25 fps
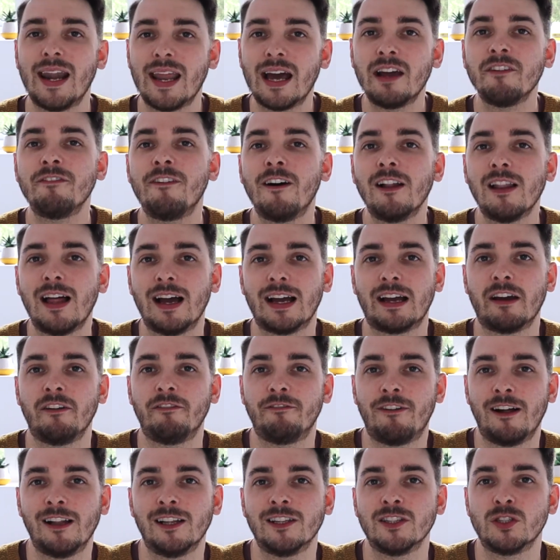I felt like I
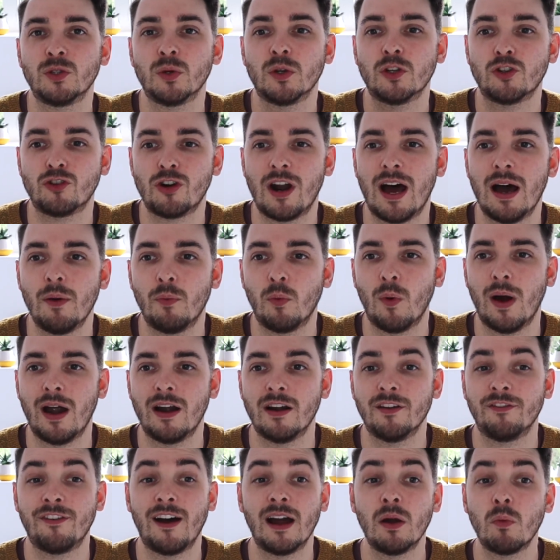fell into a trap where
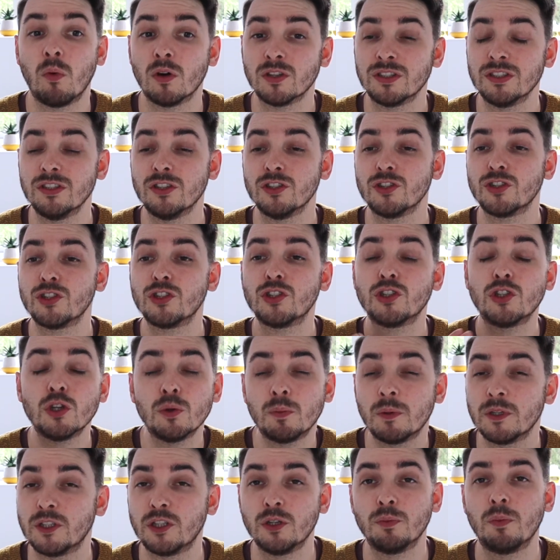if I wasn't
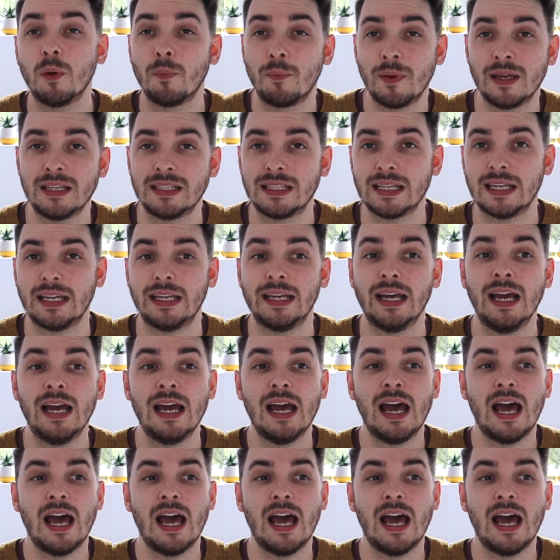super busy